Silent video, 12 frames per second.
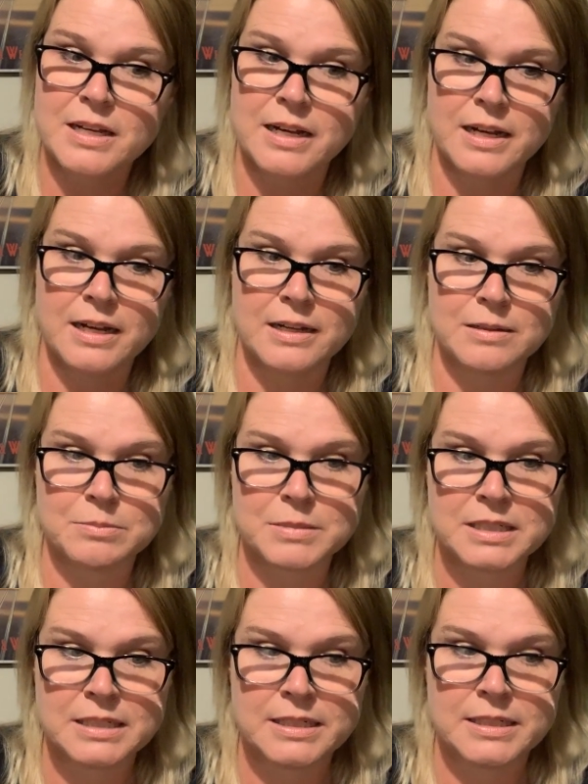
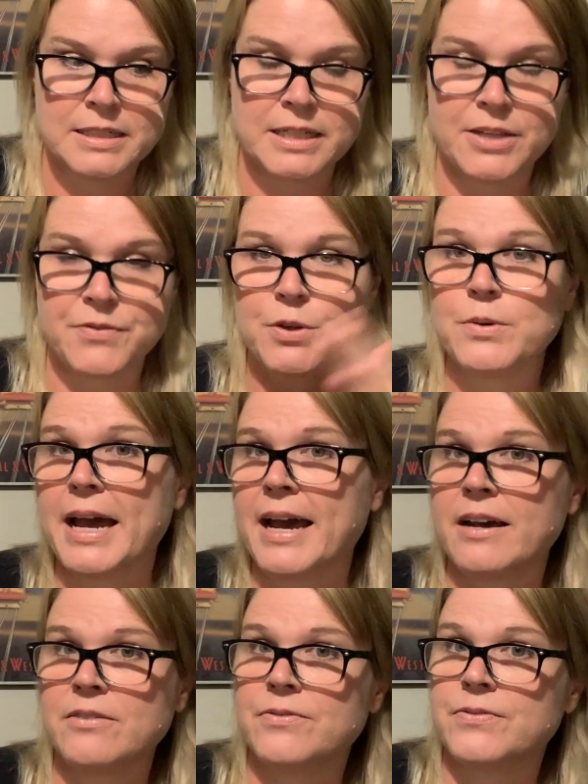Um, if you
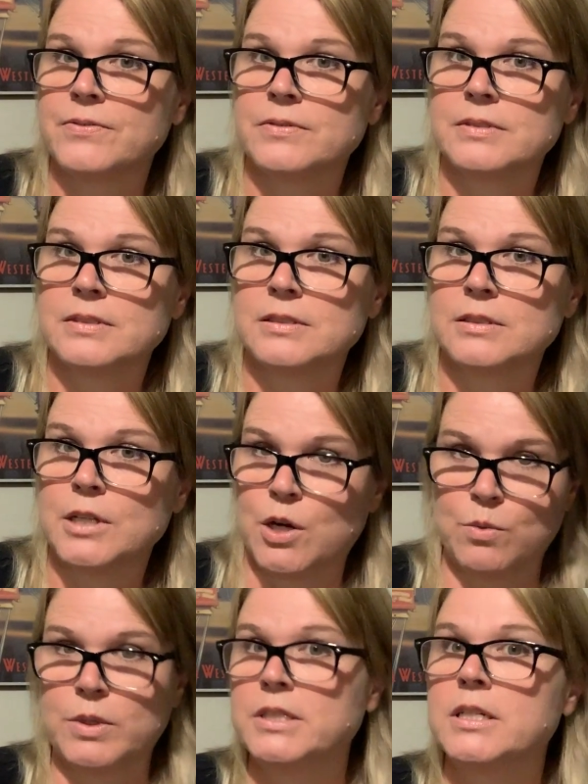have a
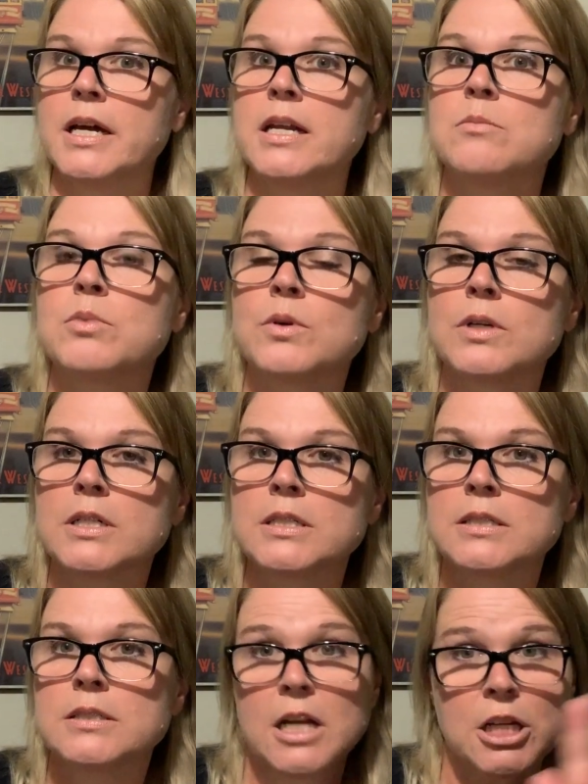wood cutting
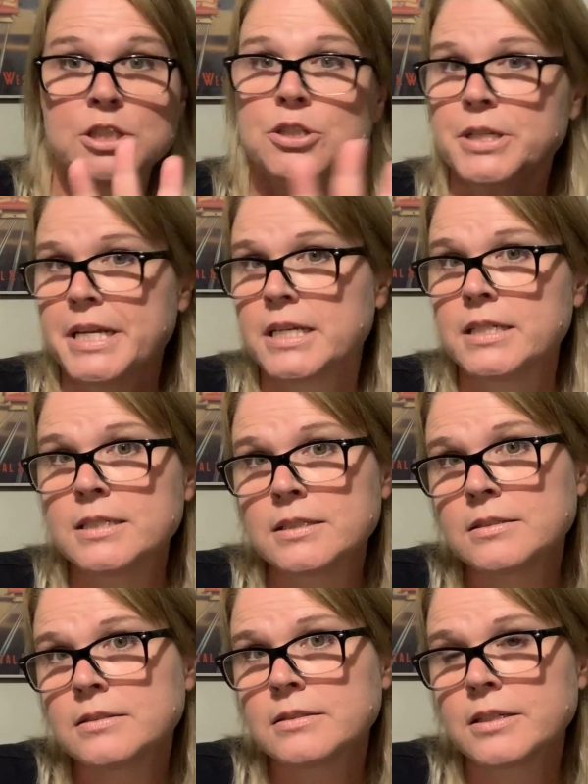board untreated,
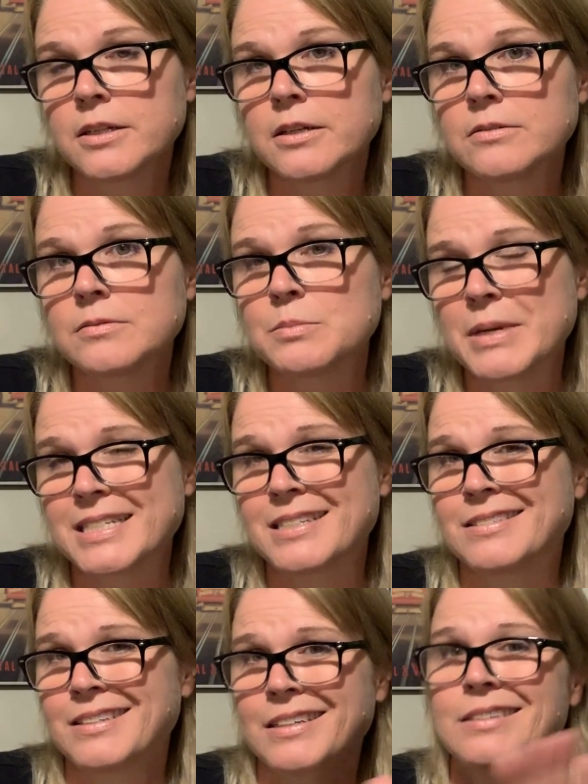you know, mix
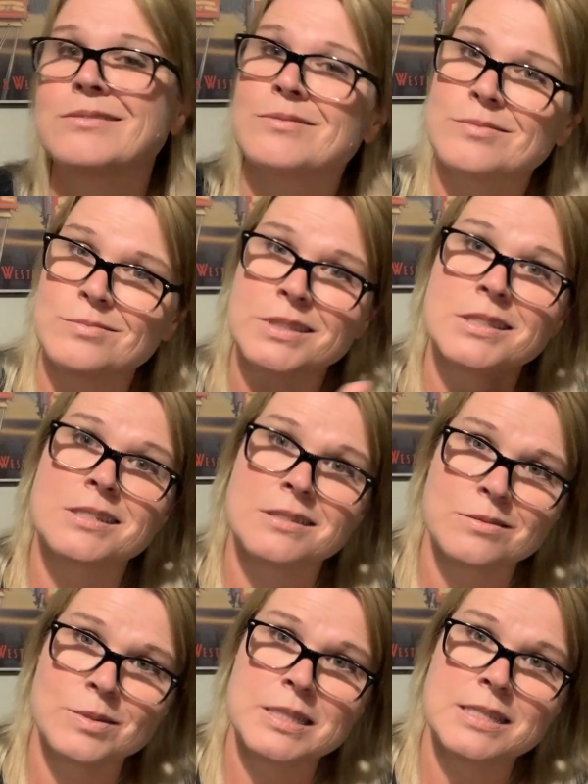it like once,
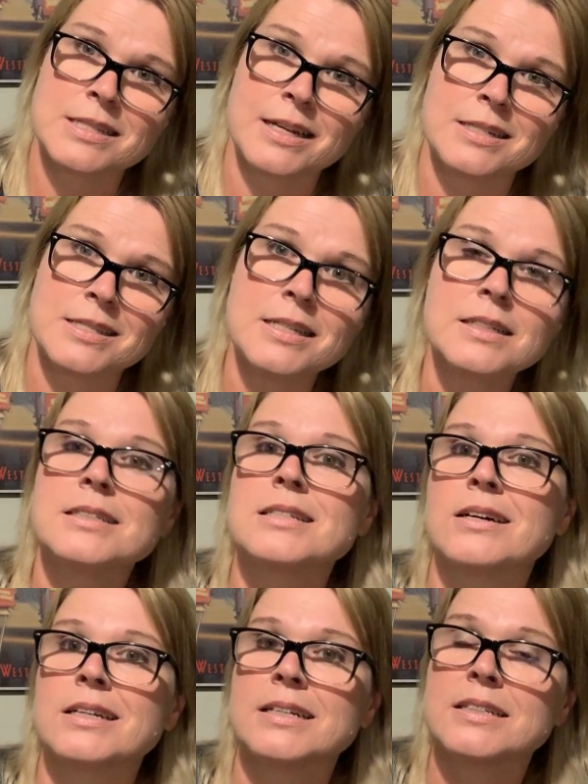once it's got a sealant
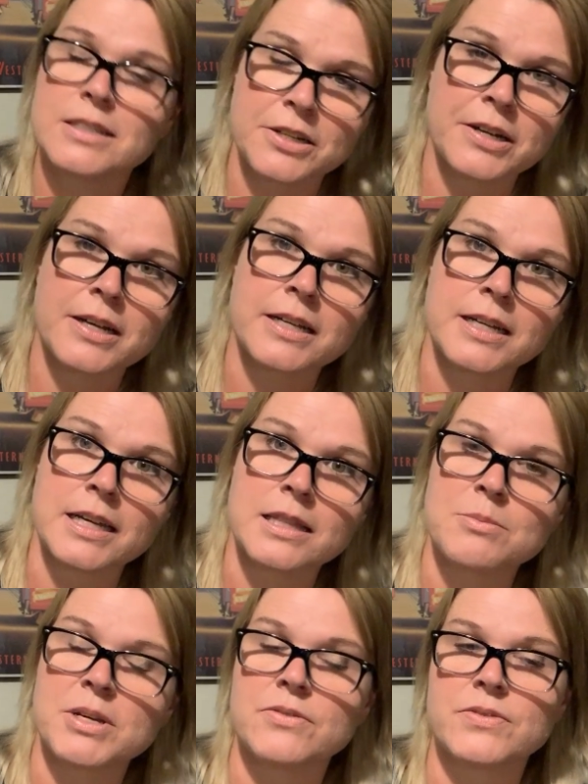on it, you're not gonna get
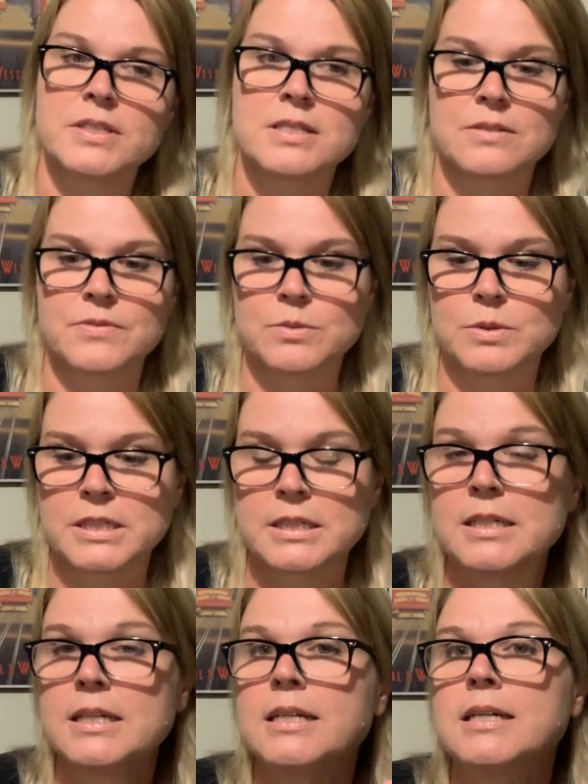the benefits of the wood.